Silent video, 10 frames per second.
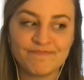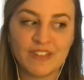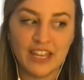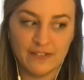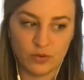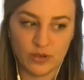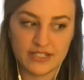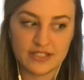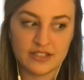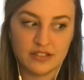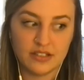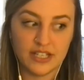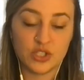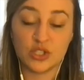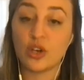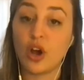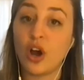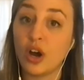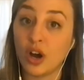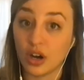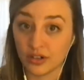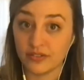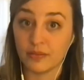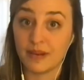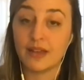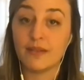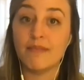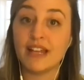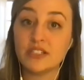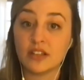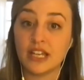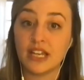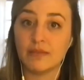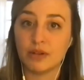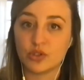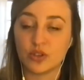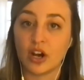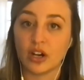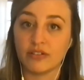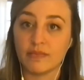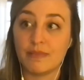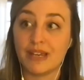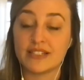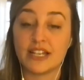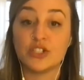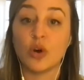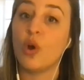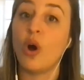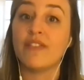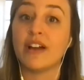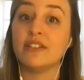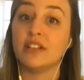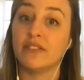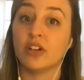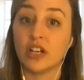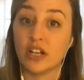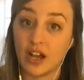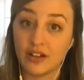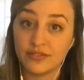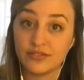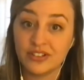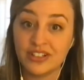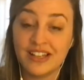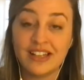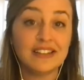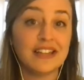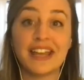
invoice is just hard for me, mentally and emotionally hard for me because I don't know if I've delivered enough. Like